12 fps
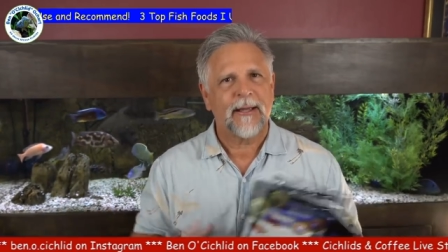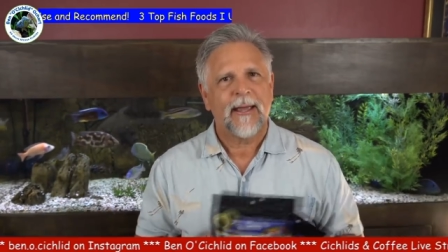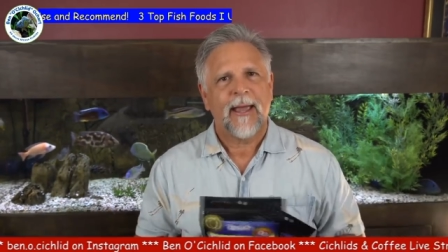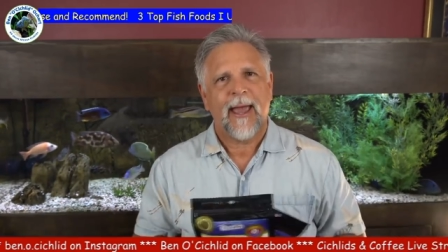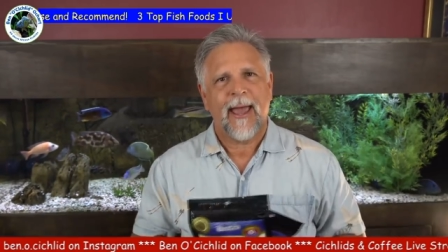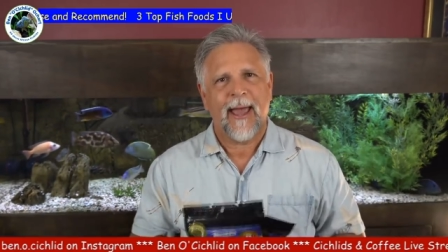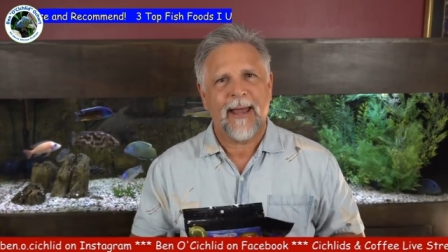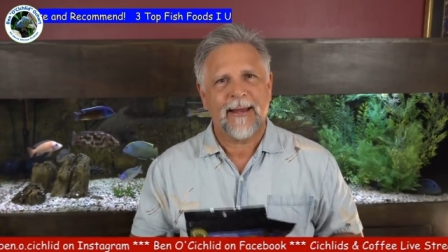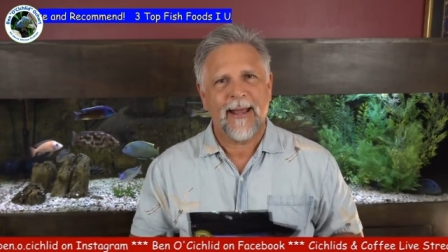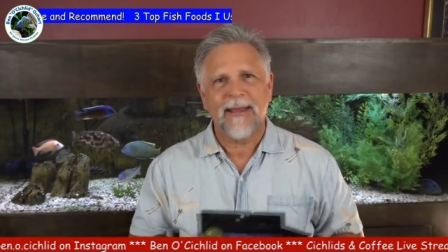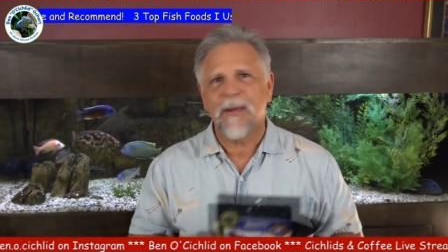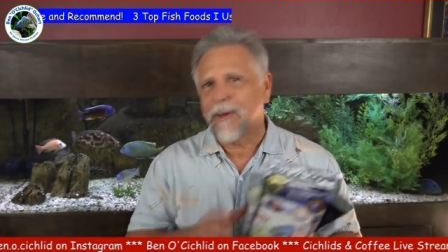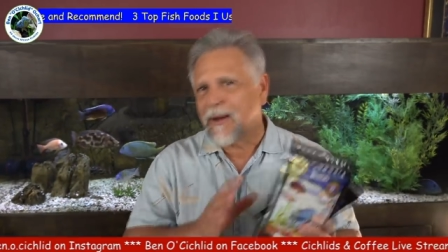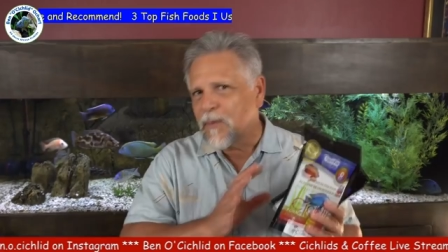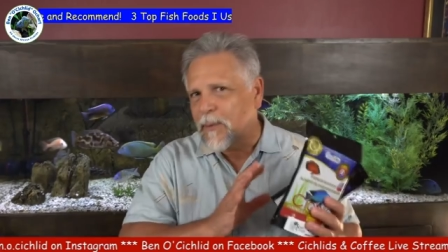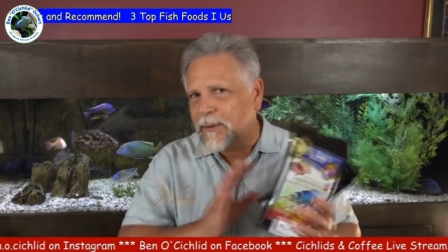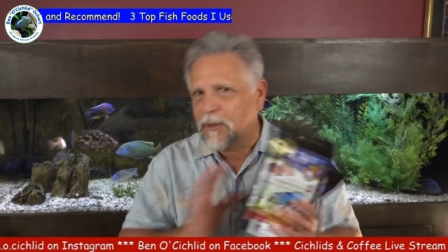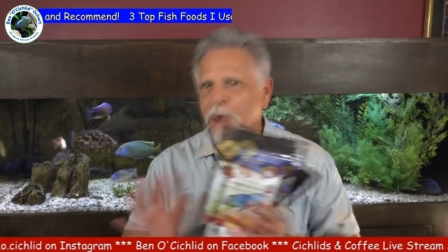and and then when
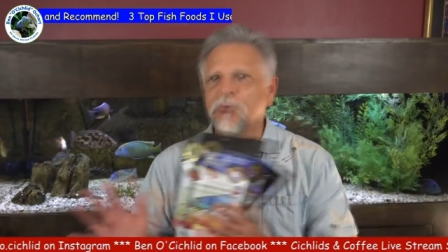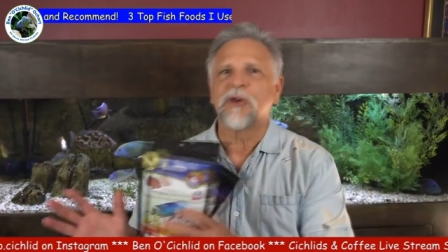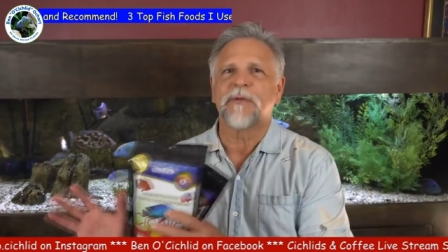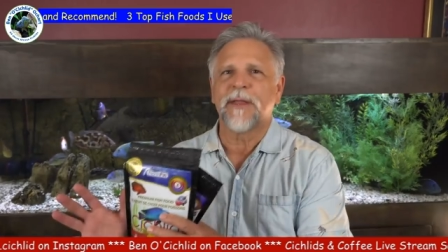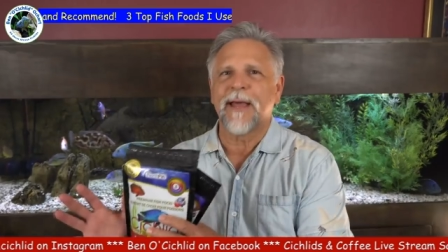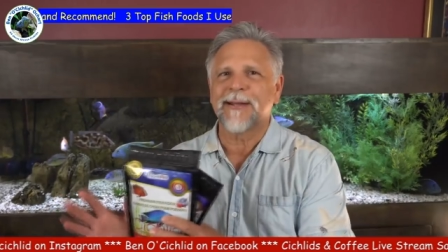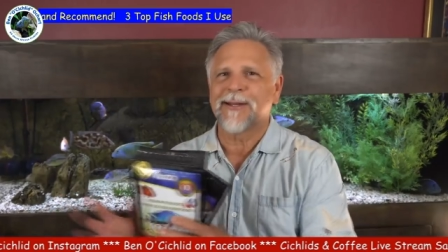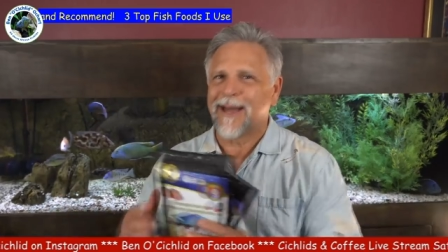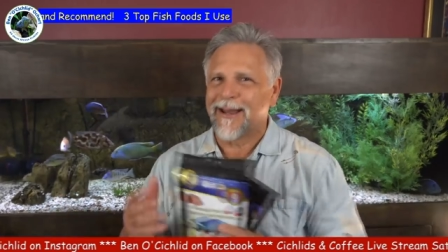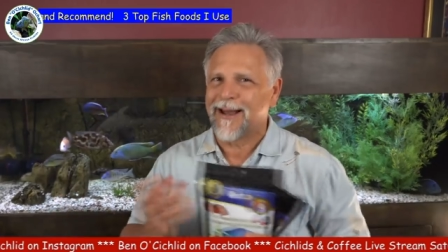everyone goes over to that side,